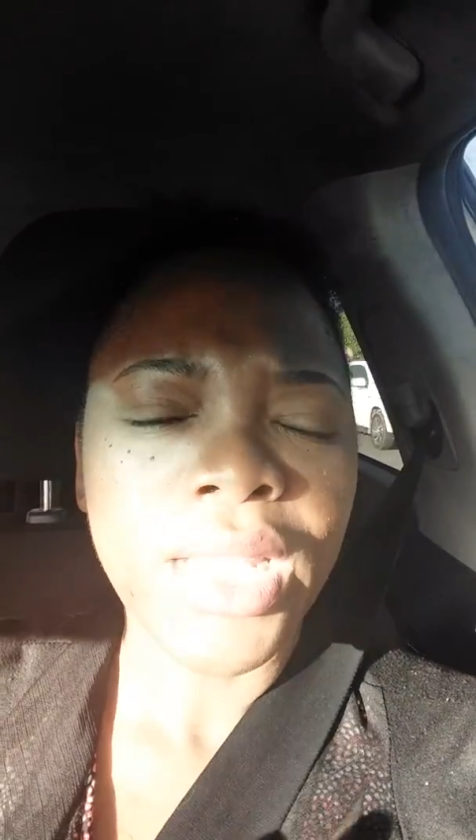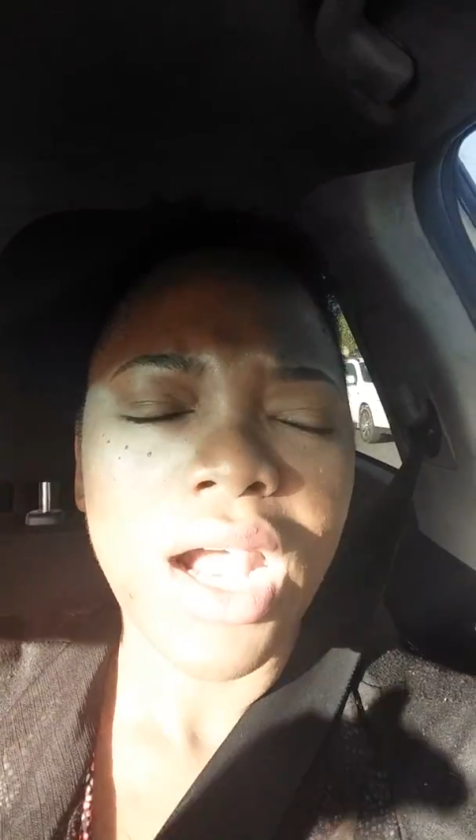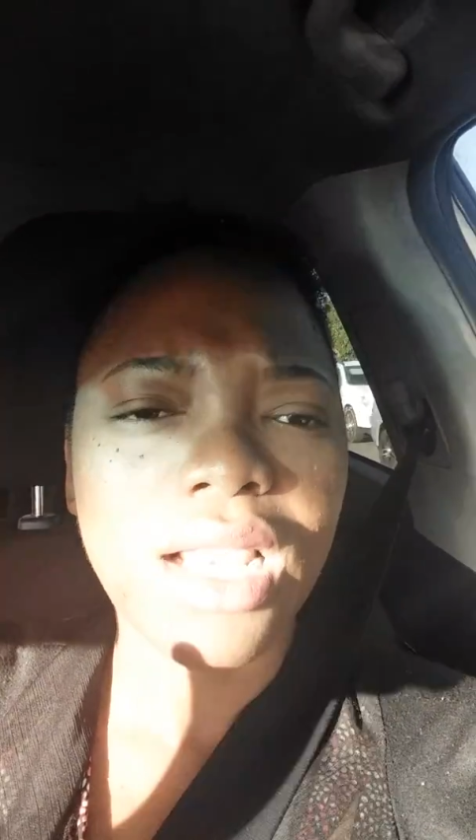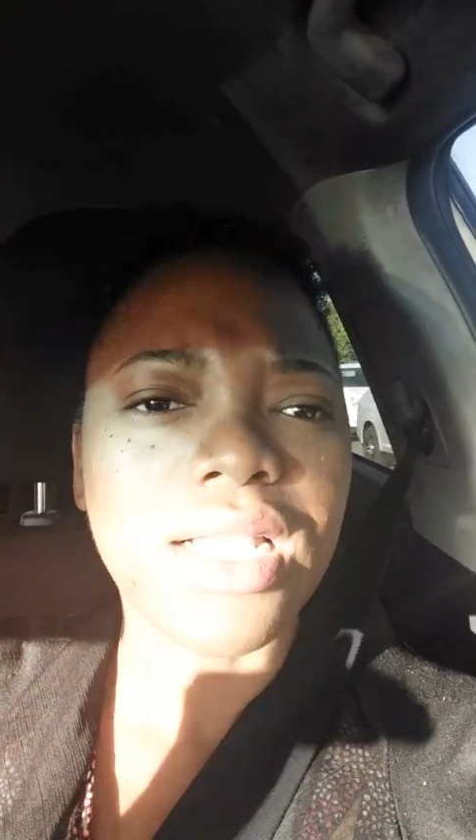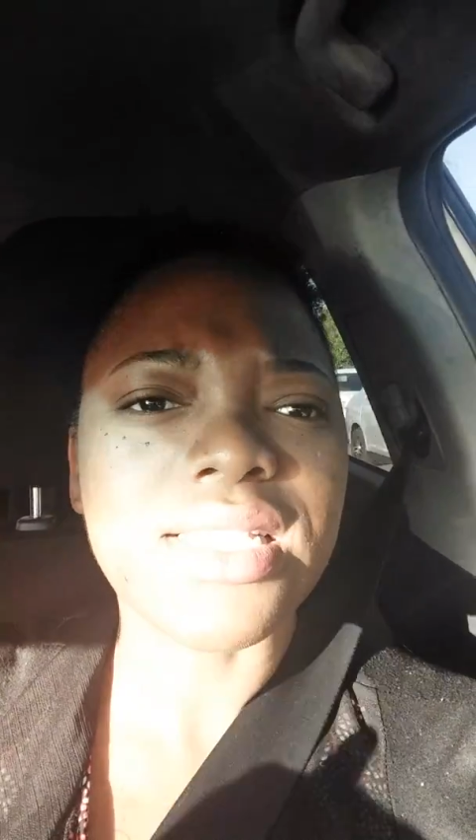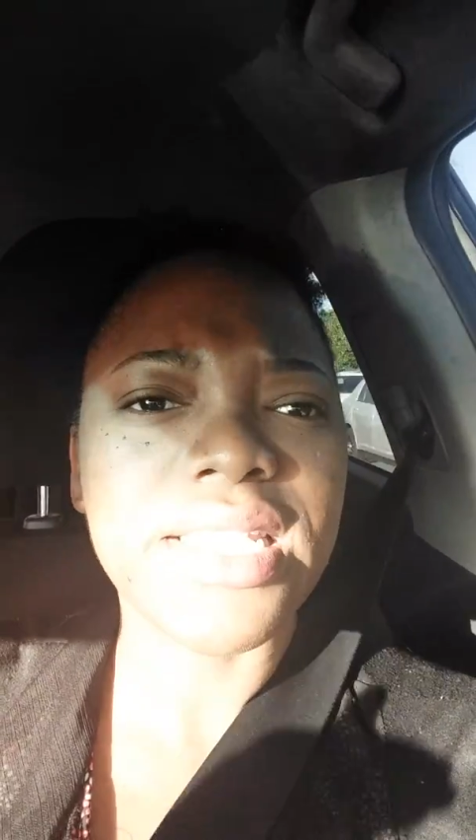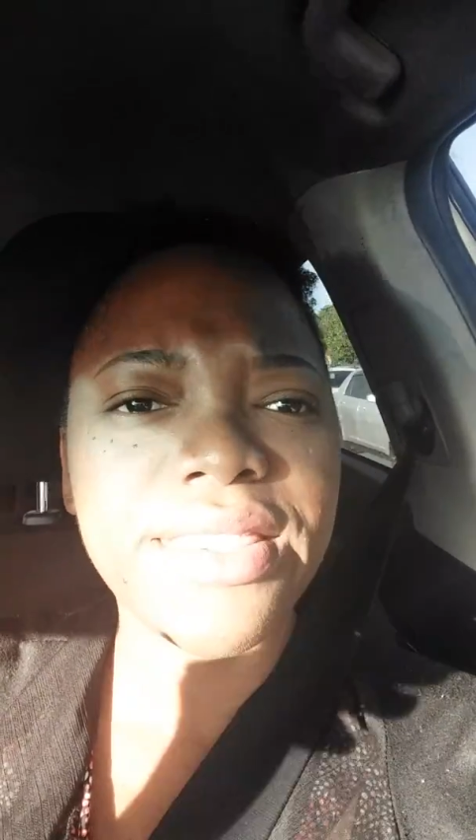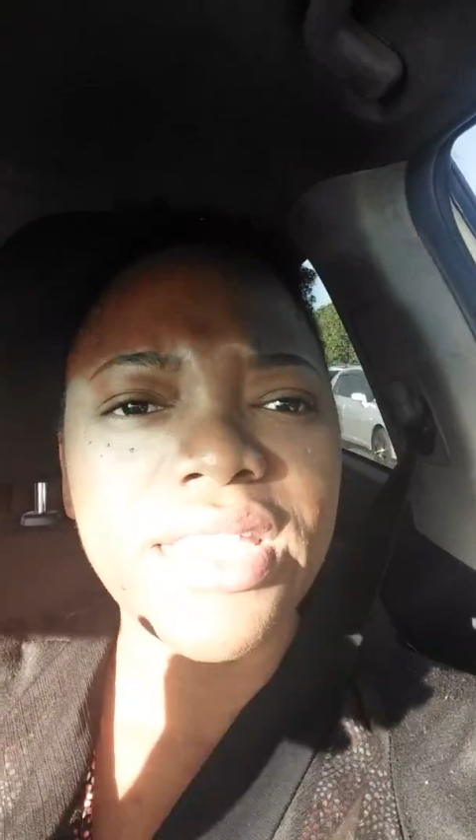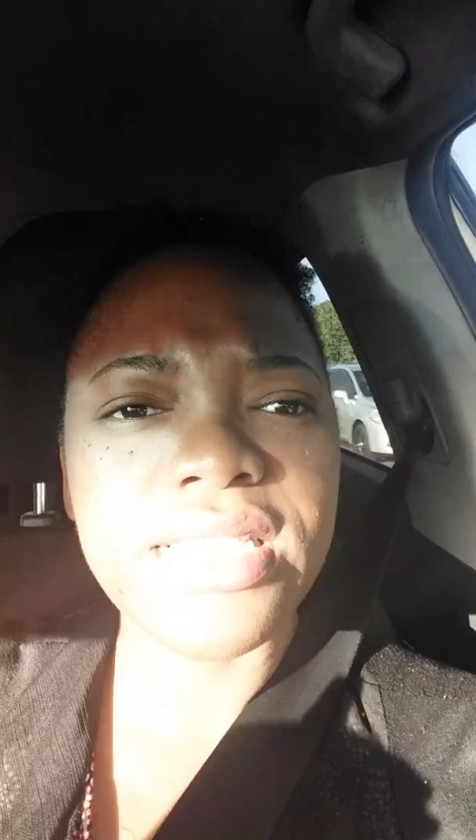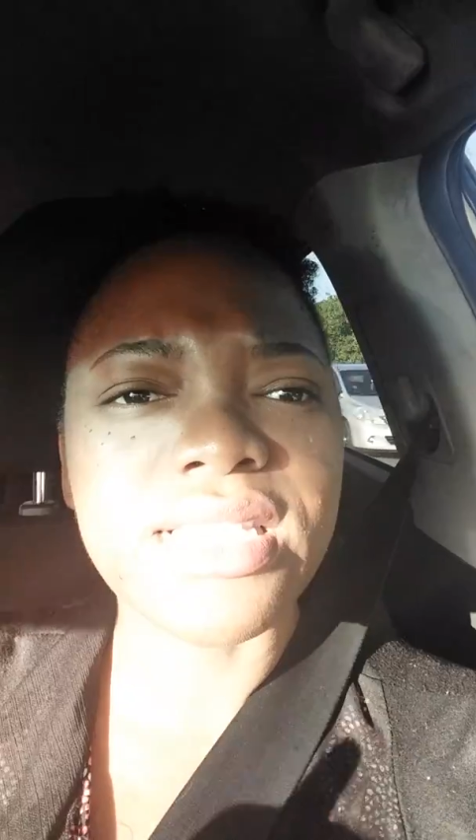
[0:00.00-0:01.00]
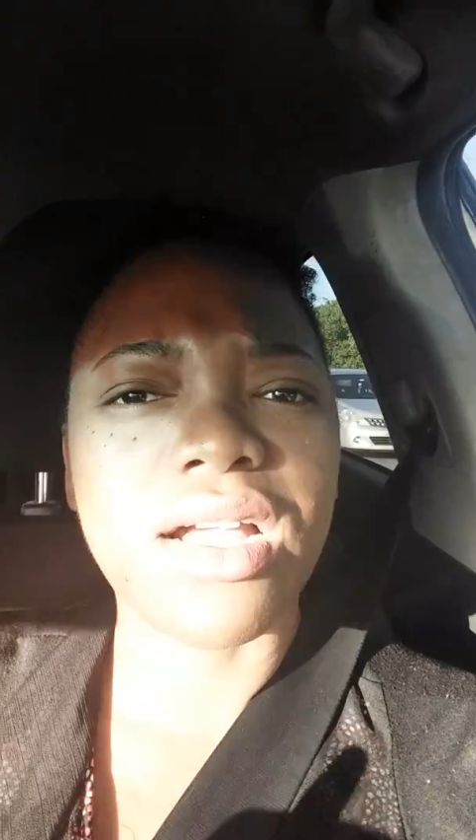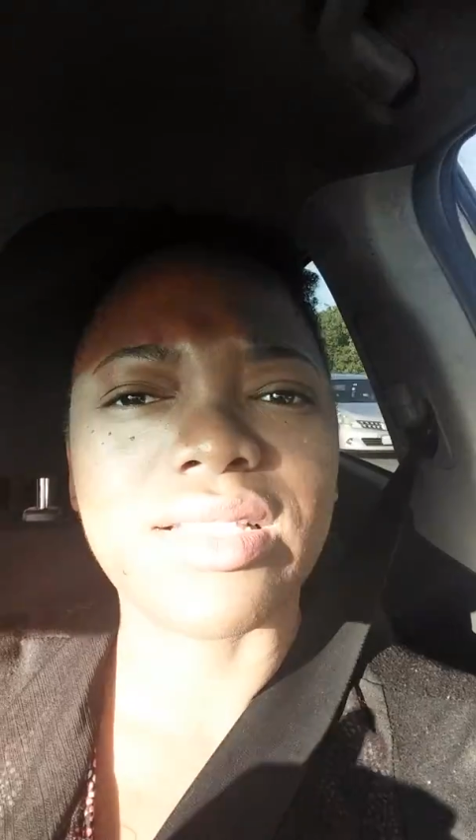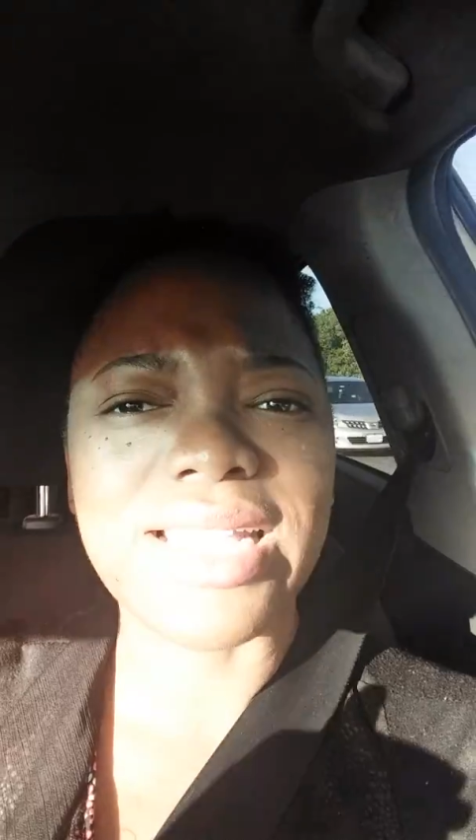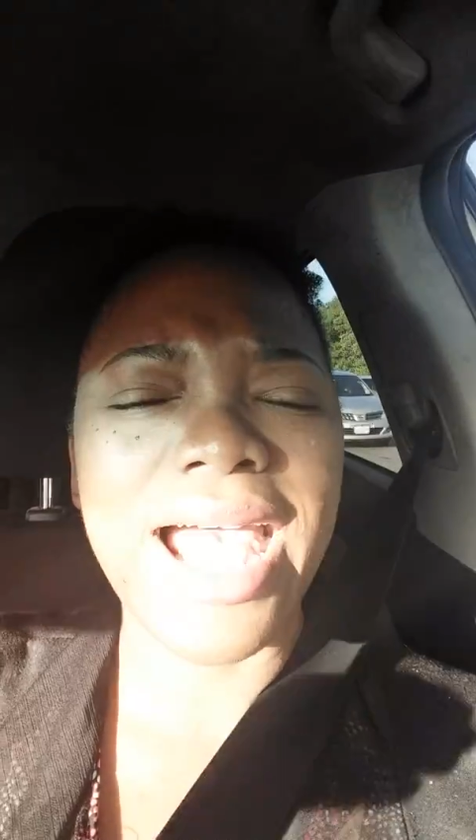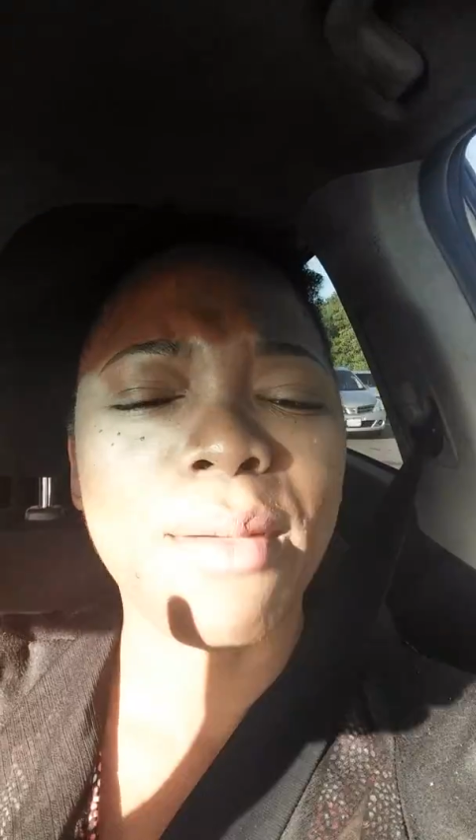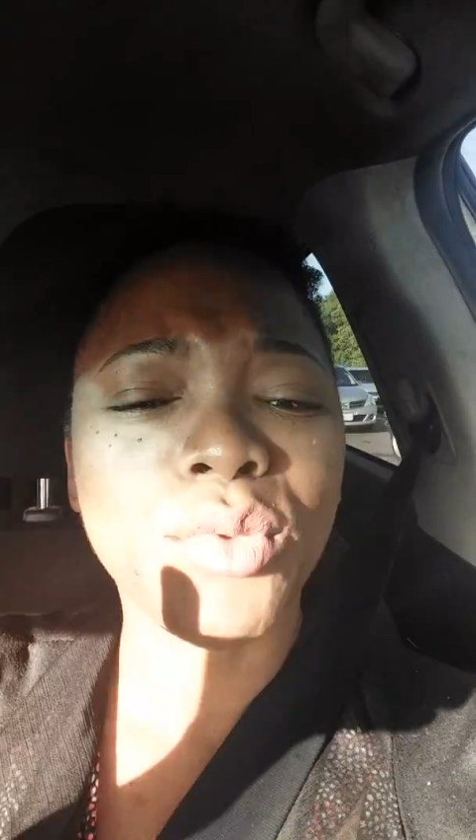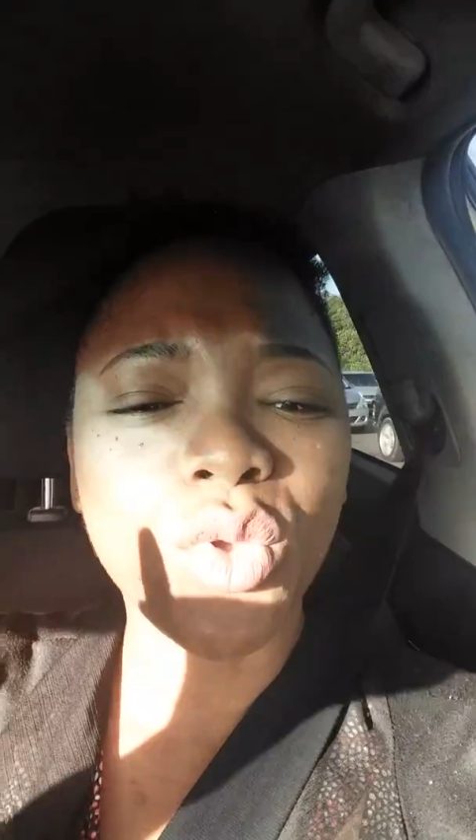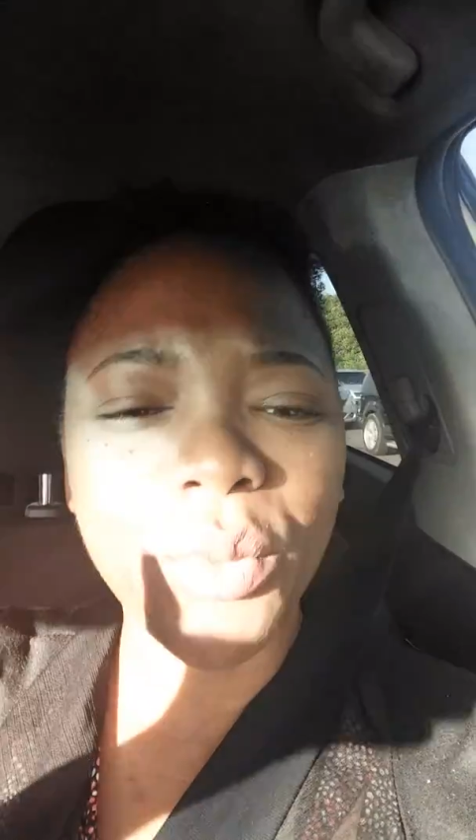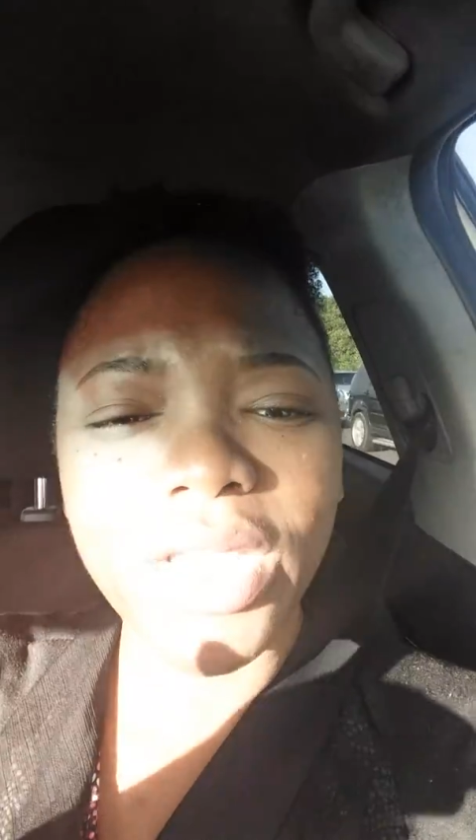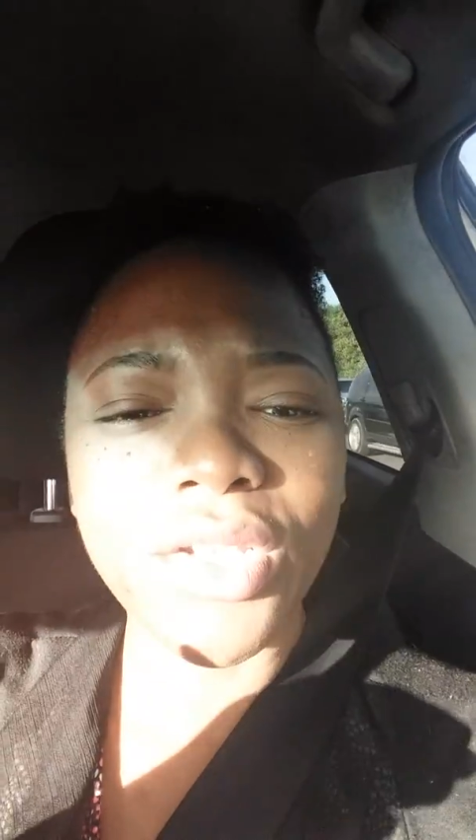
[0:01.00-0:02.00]
A lot of the things that I'm
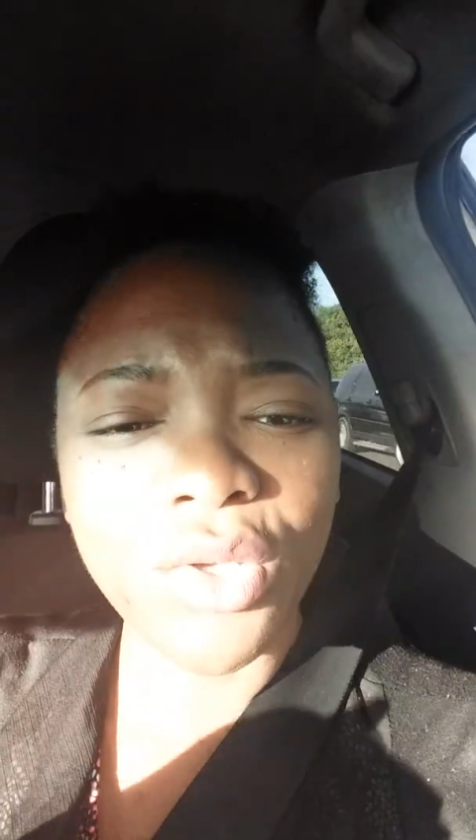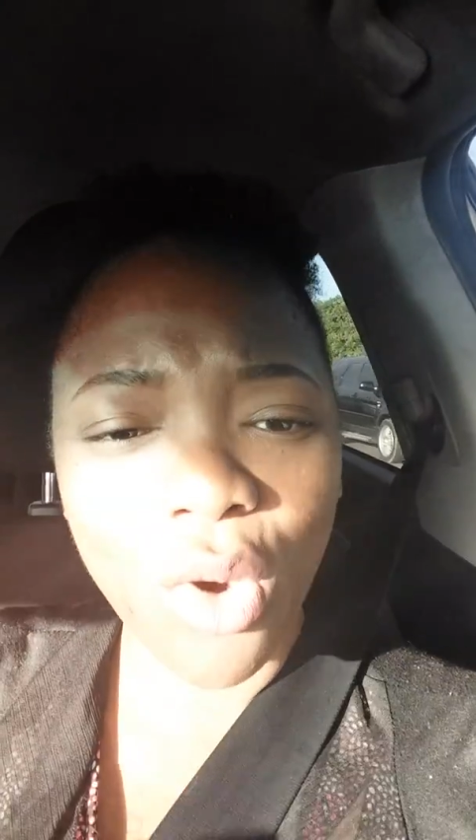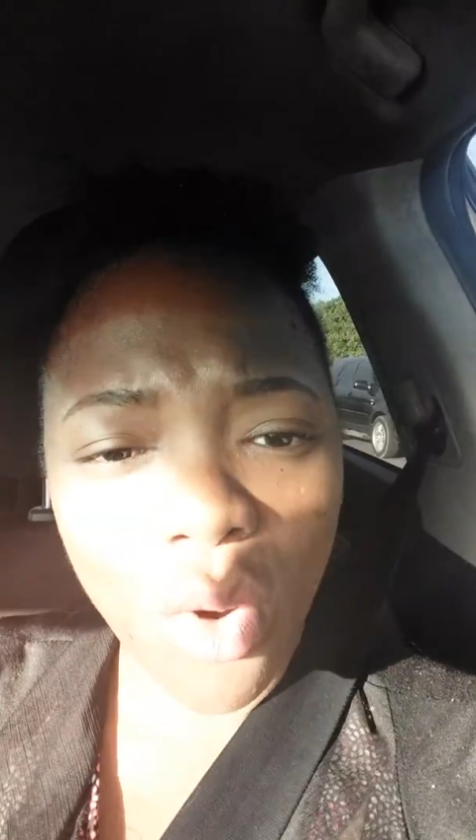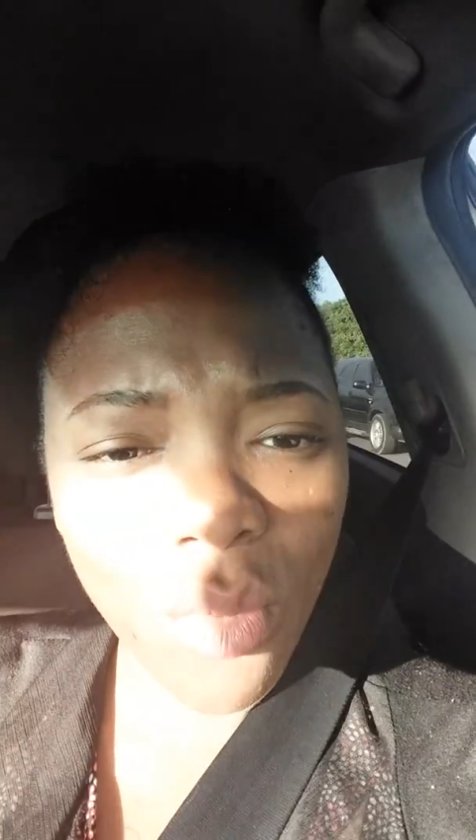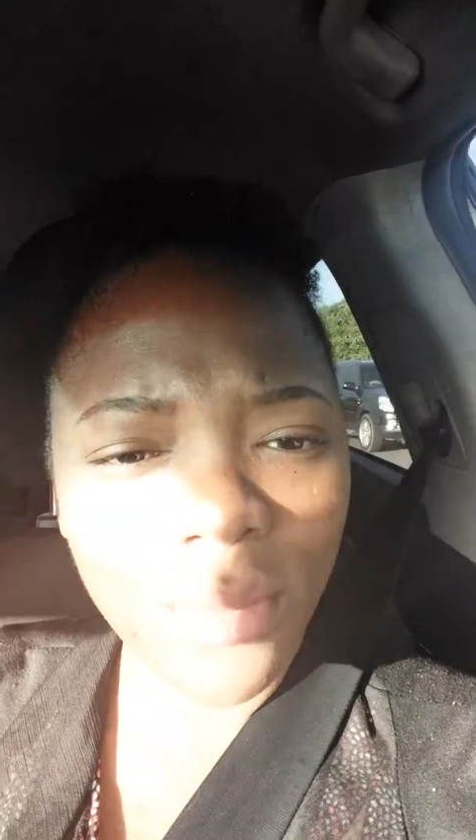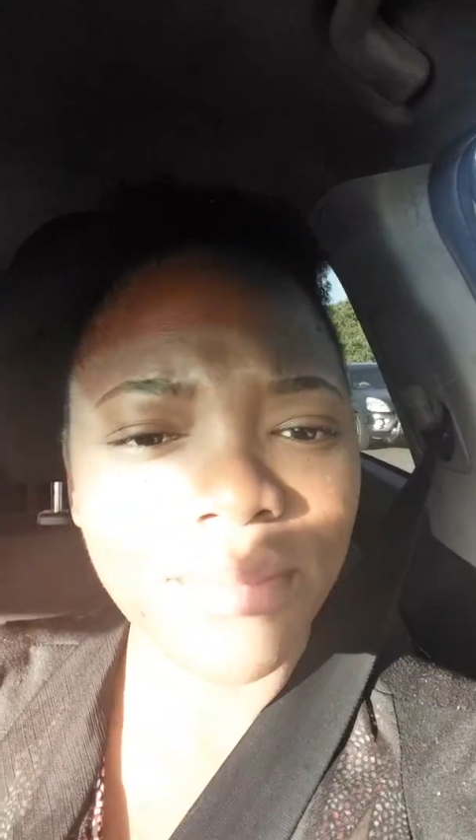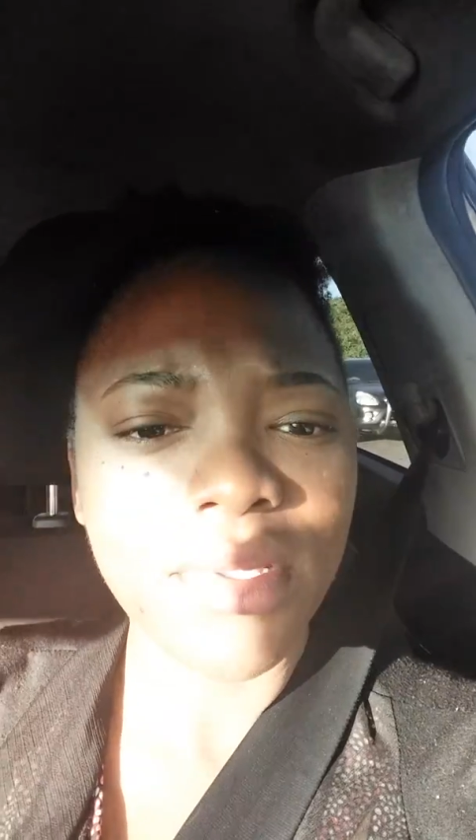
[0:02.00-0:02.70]
doing now,